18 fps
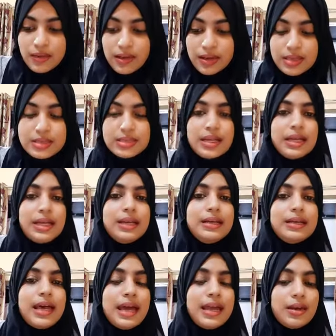is the
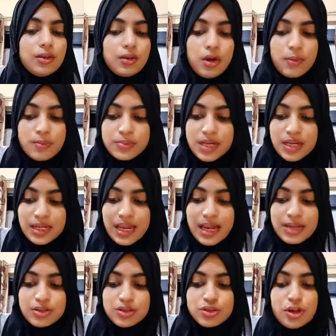indirect
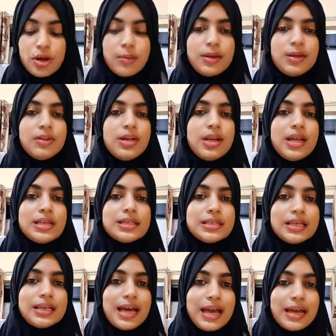object and geometry is
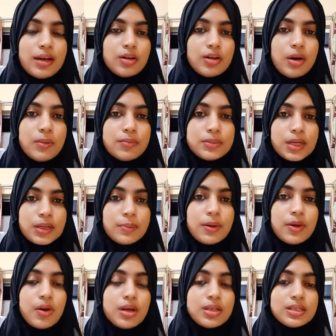the direct object
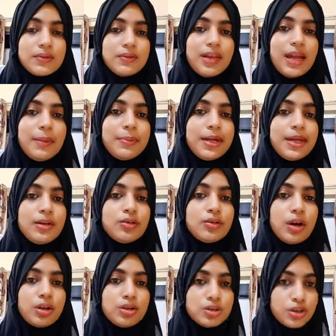because we are being
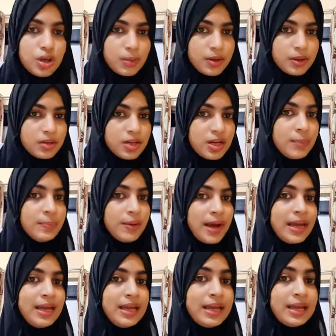taught geometry
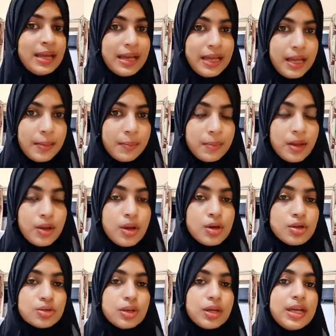by him.
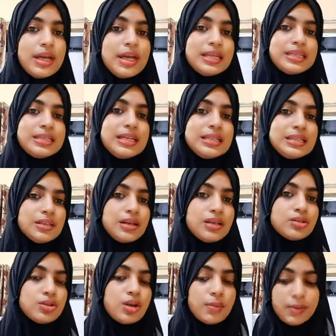So he is teaching
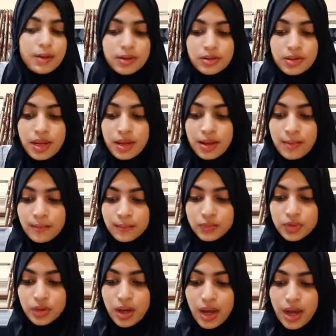us geometry.
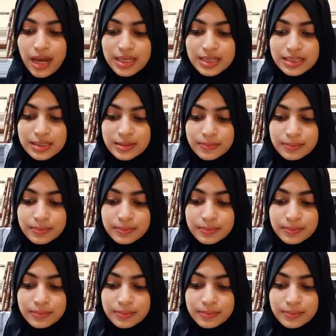So us